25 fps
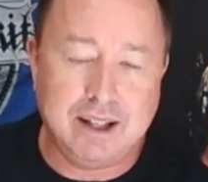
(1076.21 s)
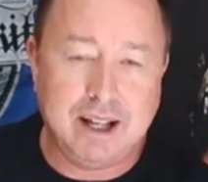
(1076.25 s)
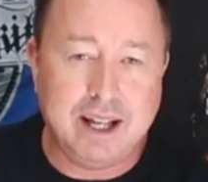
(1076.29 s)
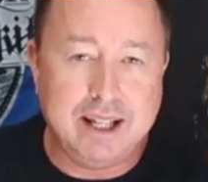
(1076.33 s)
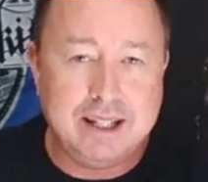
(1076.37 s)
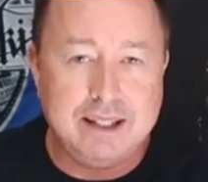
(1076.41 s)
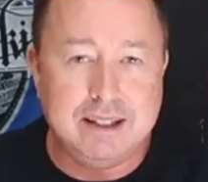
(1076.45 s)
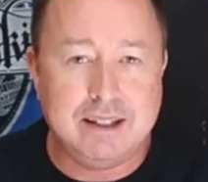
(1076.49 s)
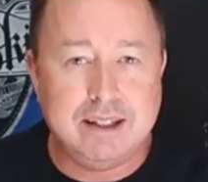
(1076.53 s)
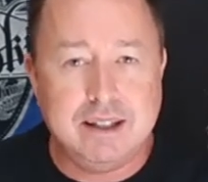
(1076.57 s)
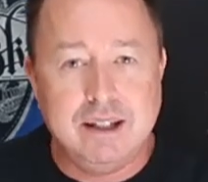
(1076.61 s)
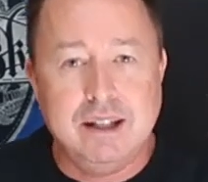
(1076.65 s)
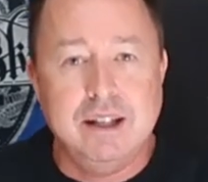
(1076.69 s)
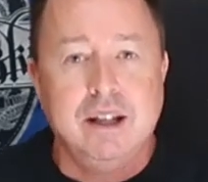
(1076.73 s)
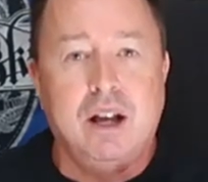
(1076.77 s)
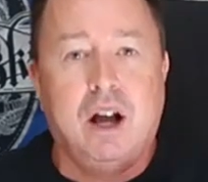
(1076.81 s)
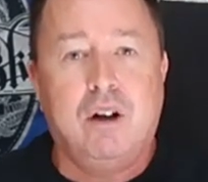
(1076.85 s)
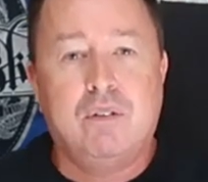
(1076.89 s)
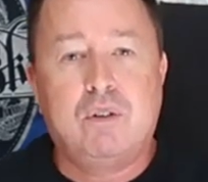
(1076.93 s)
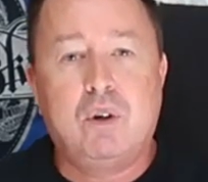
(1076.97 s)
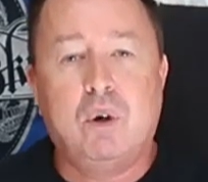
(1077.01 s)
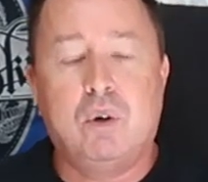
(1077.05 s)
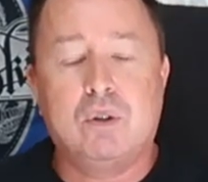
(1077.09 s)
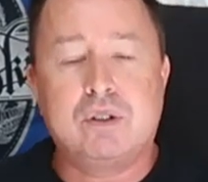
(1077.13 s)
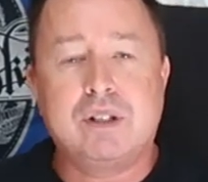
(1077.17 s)
And
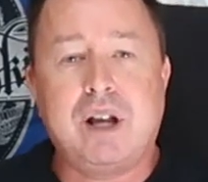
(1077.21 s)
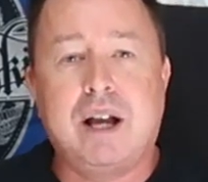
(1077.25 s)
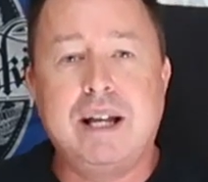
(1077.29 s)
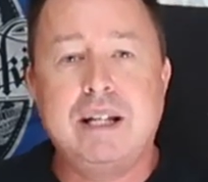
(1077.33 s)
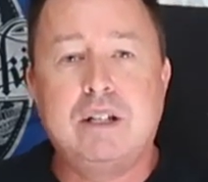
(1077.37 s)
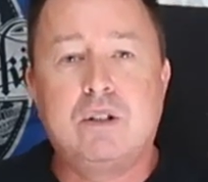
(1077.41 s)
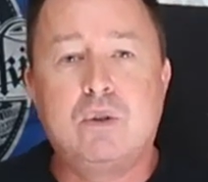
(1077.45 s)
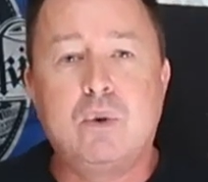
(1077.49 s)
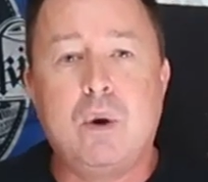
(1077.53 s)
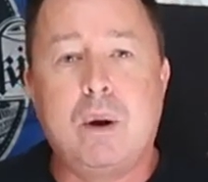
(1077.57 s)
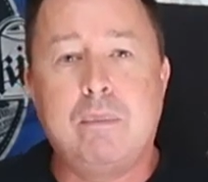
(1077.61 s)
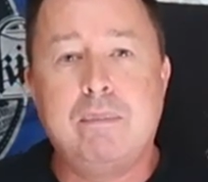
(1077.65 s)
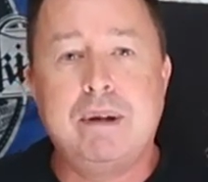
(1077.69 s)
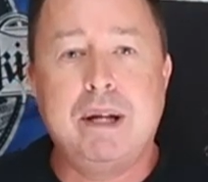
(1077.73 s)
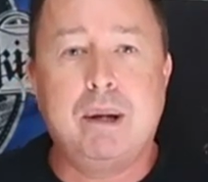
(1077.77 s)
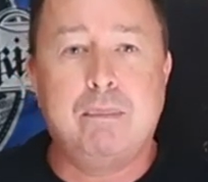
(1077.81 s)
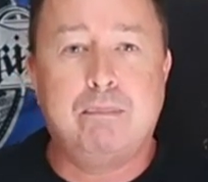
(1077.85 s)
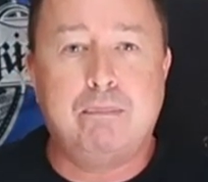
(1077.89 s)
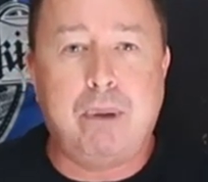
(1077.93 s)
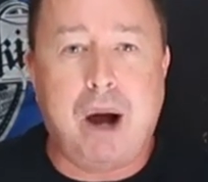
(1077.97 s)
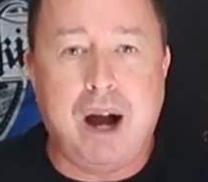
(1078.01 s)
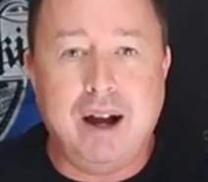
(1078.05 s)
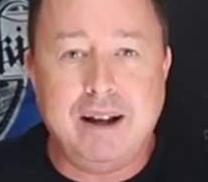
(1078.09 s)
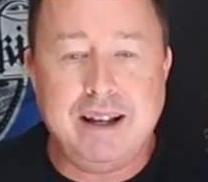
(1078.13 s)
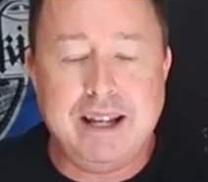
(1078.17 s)
of course, I grew up in a
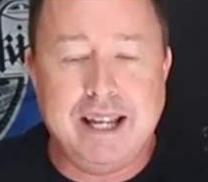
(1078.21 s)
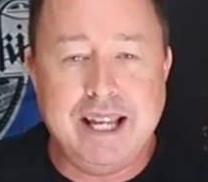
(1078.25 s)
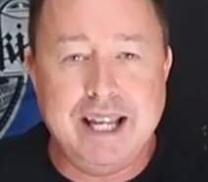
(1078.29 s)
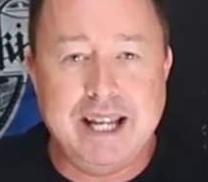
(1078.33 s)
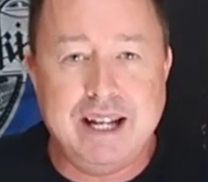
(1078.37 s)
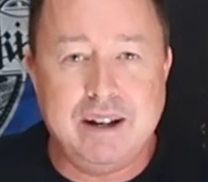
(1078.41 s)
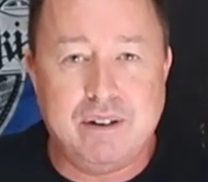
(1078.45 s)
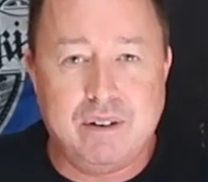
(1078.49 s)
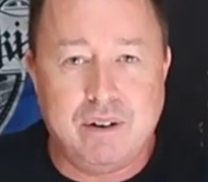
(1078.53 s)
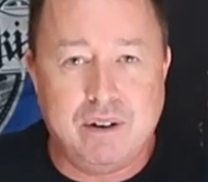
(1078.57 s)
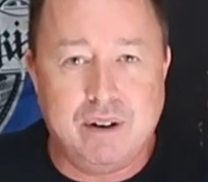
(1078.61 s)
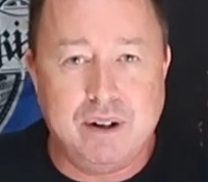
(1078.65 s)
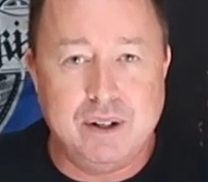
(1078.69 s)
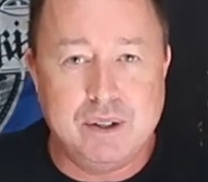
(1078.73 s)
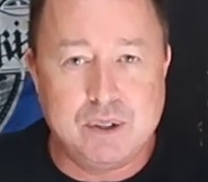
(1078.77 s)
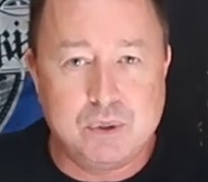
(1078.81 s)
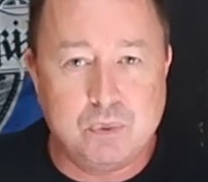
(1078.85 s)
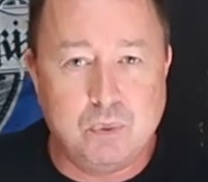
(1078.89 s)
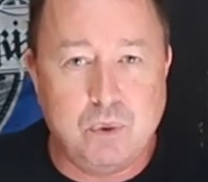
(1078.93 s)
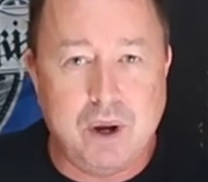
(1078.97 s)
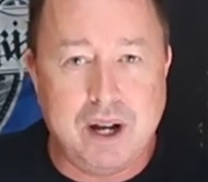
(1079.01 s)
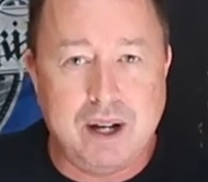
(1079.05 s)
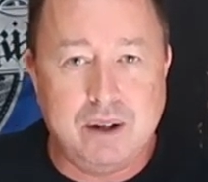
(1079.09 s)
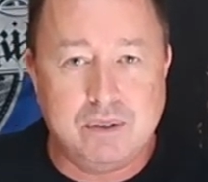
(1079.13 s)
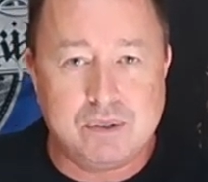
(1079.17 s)
punk era
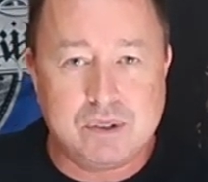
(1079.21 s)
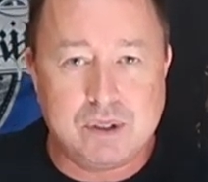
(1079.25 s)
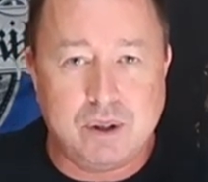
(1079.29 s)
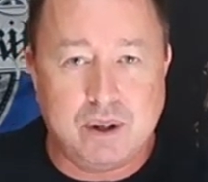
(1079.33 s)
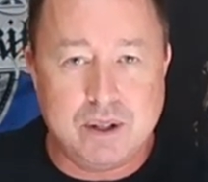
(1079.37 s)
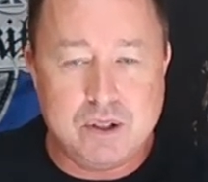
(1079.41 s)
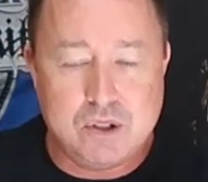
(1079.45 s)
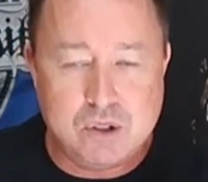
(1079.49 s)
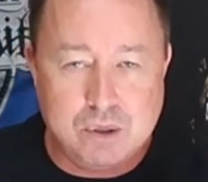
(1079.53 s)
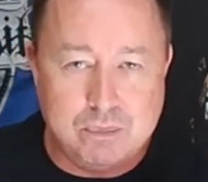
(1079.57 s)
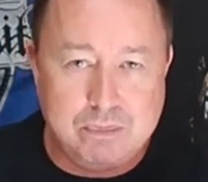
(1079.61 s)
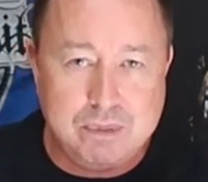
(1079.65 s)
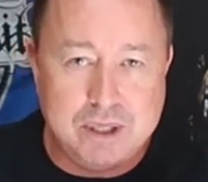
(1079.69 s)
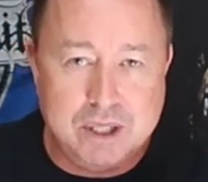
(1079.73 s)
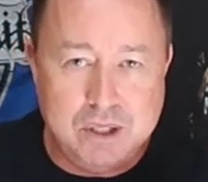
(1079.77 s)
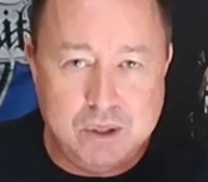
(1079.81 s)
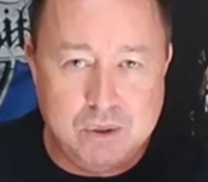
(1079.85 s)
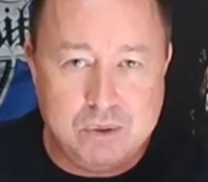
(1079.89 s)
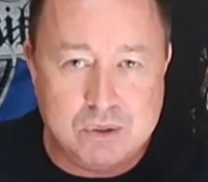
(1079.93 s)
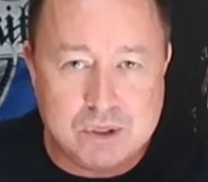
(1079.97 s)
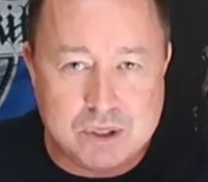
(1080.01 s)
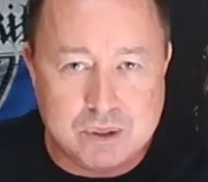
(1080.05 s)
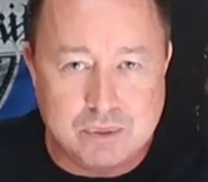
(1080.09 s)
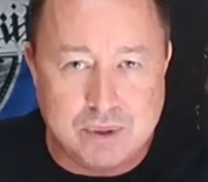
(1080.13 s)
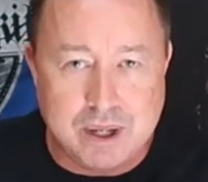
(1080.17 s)
as well, so I should be
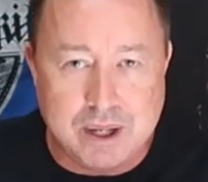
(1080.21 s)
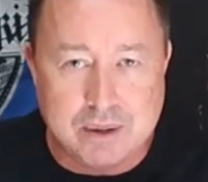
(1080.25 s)
used